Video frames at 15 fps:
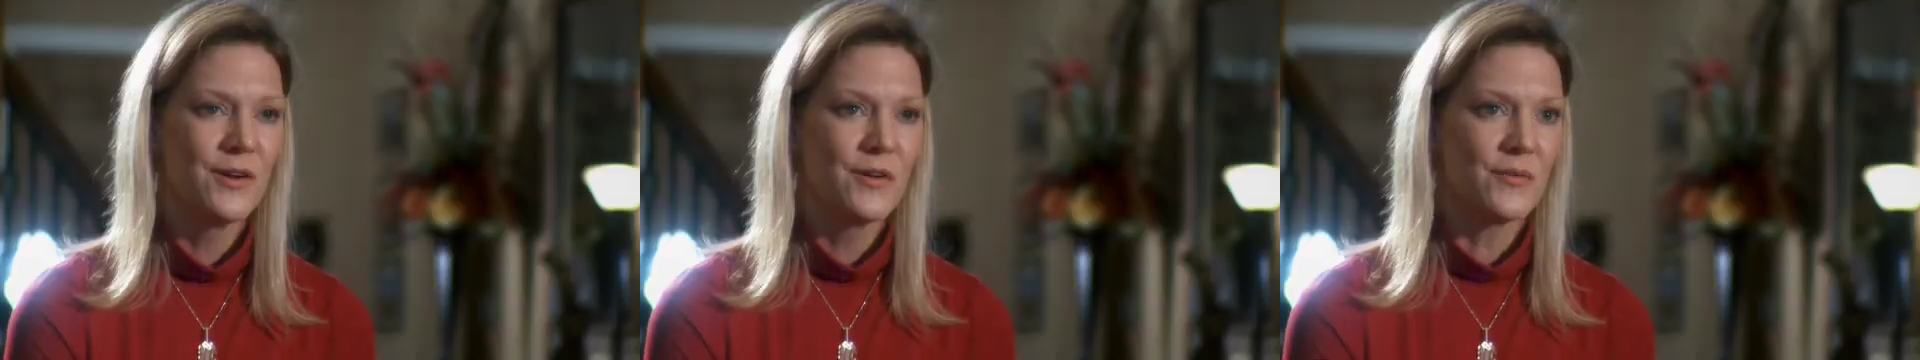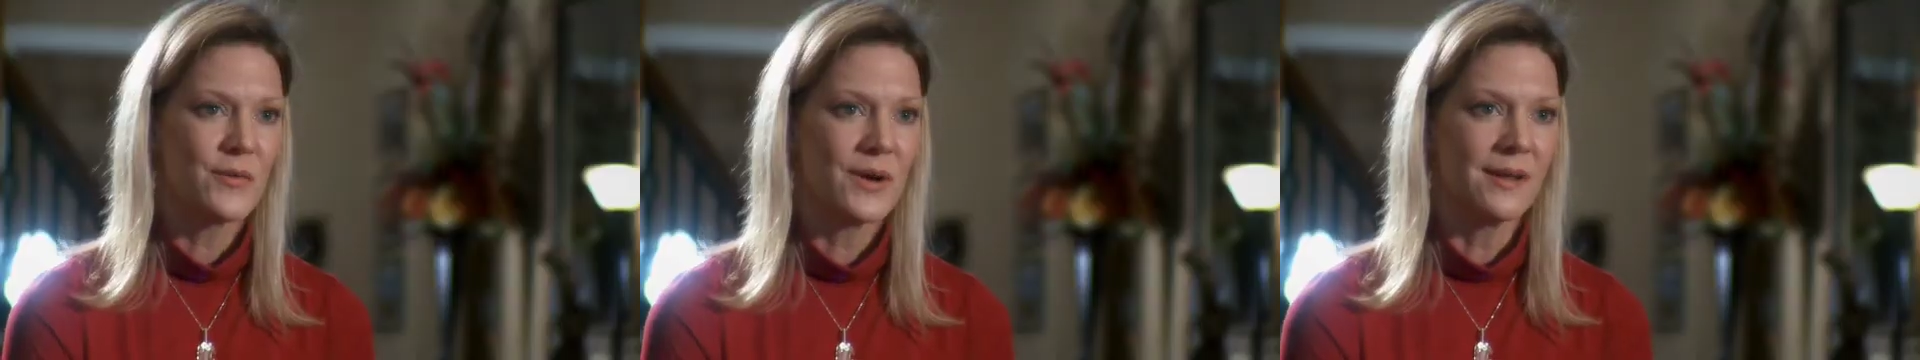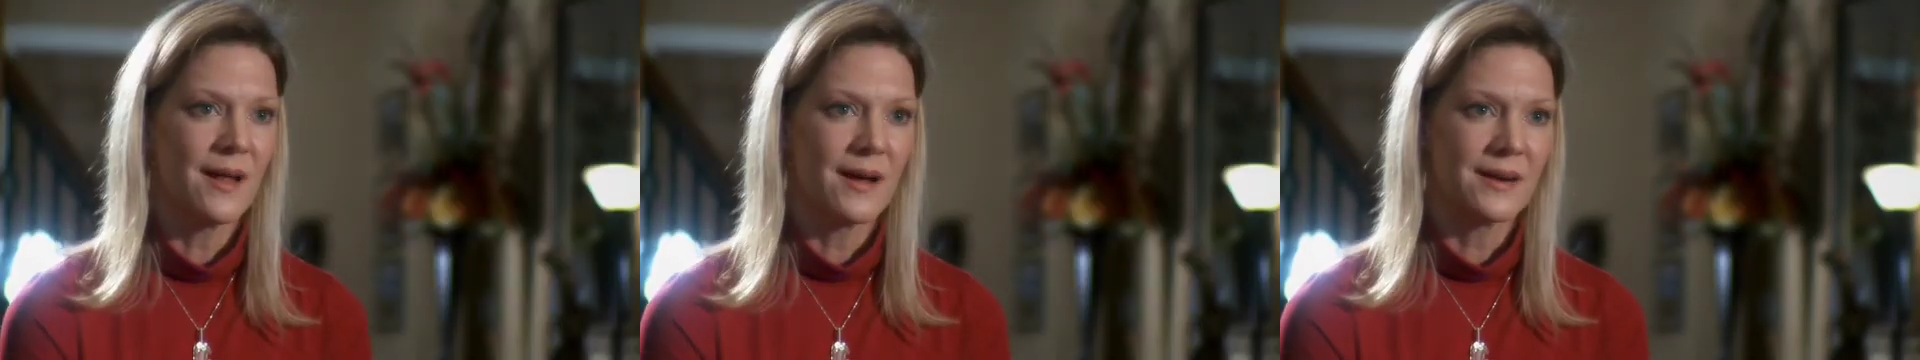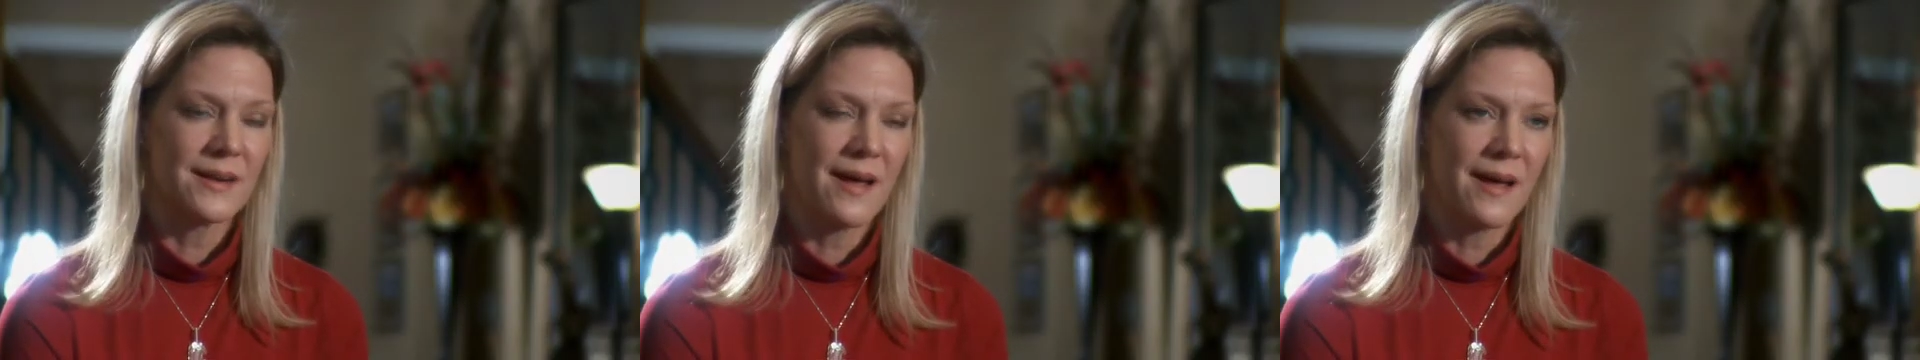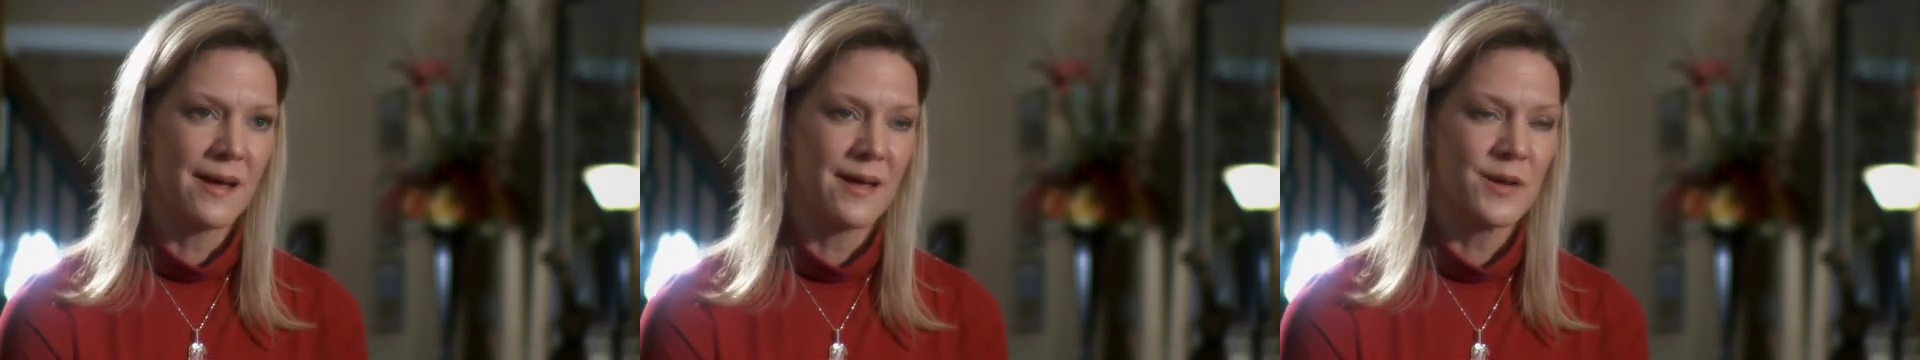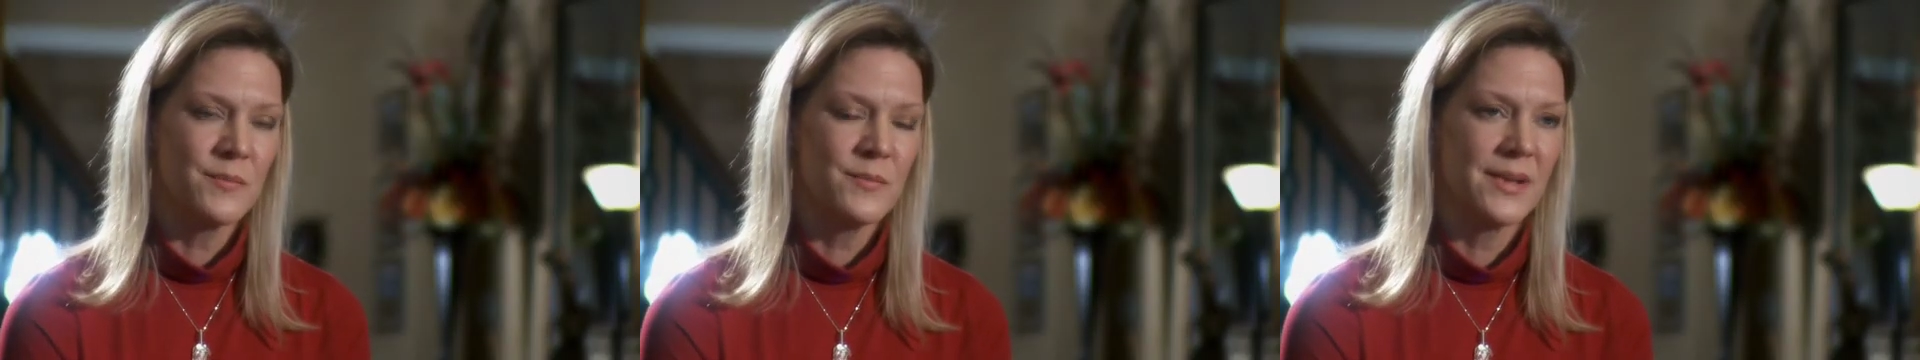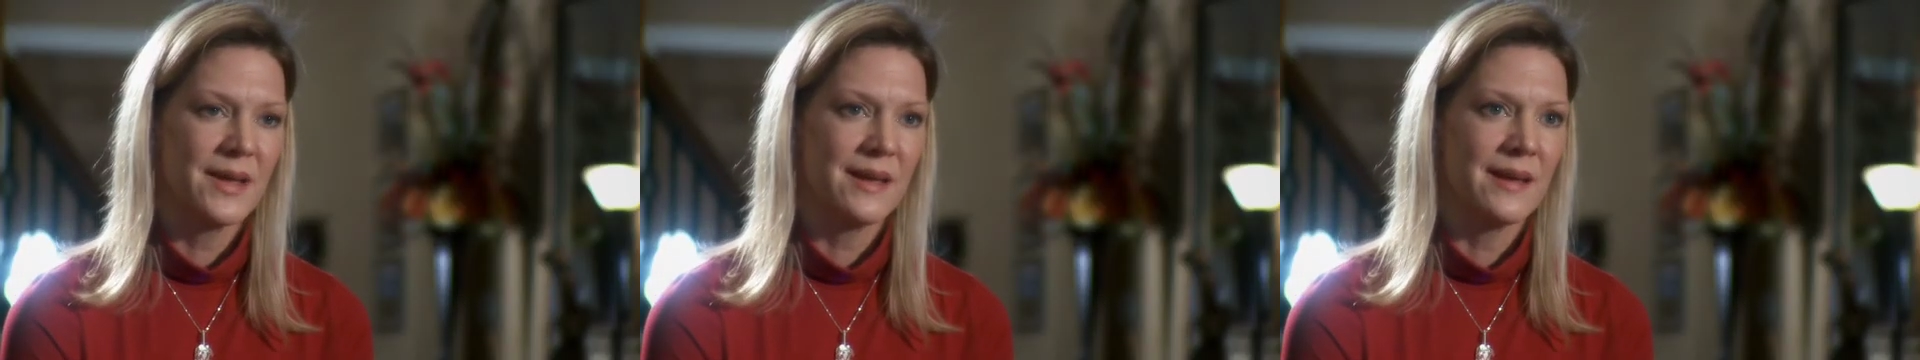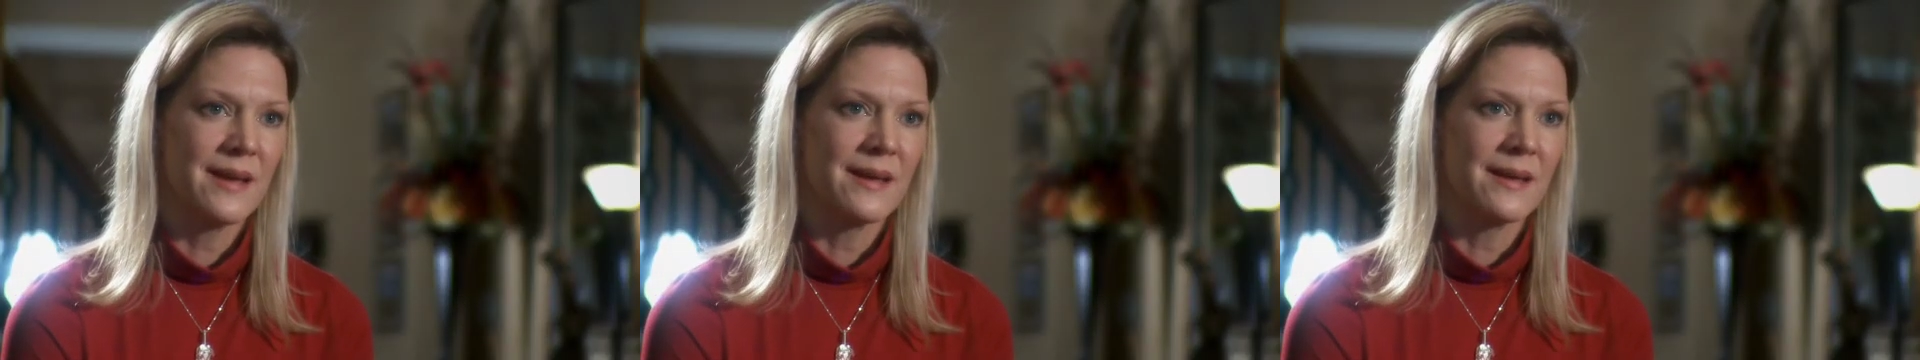for a long time,
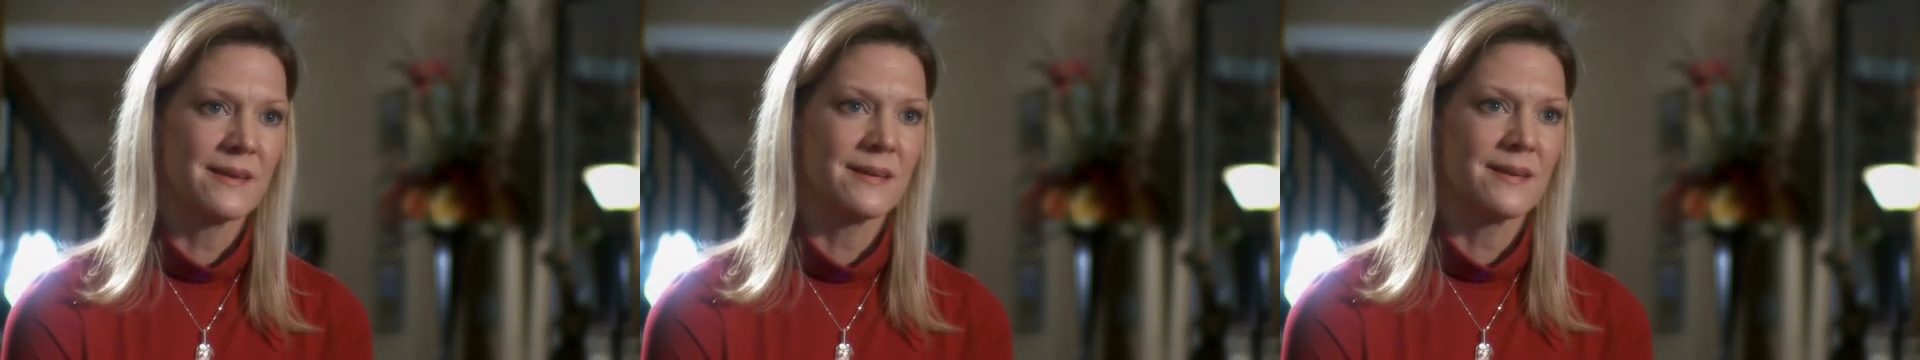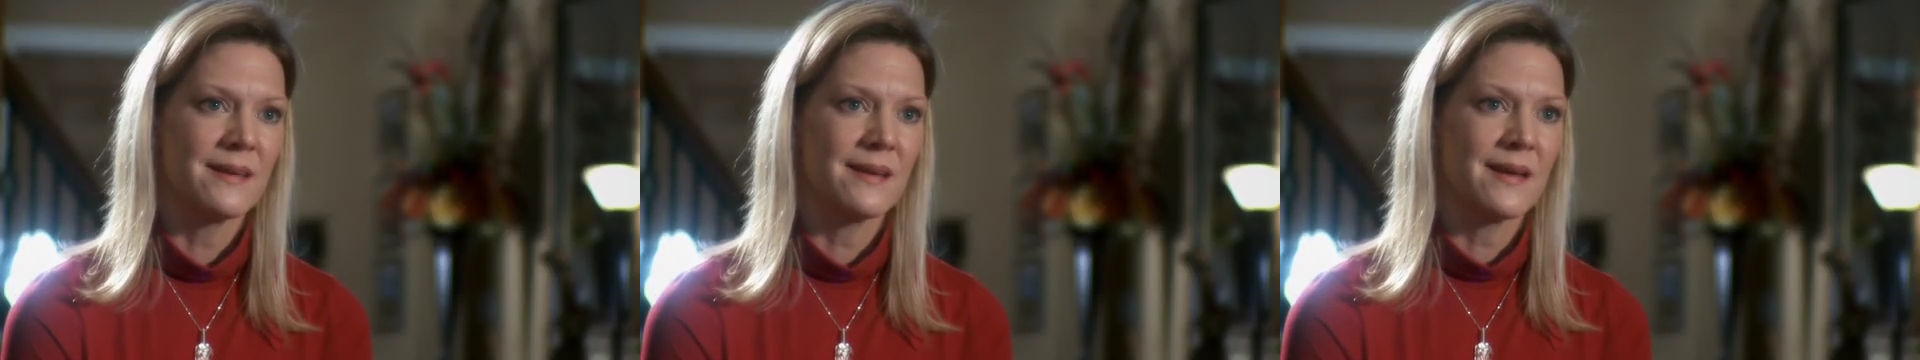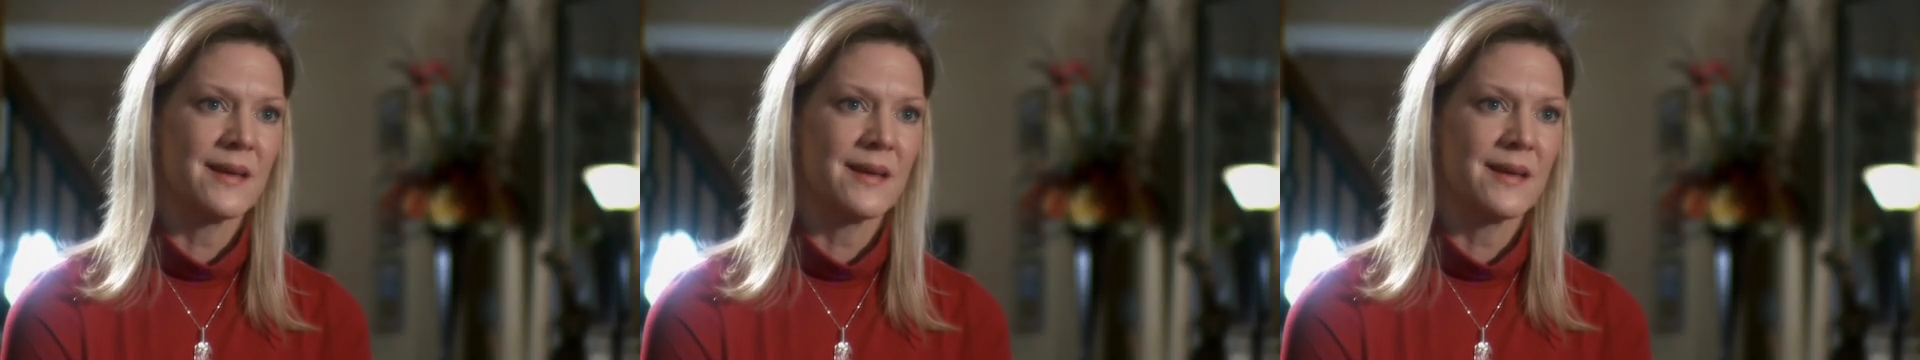and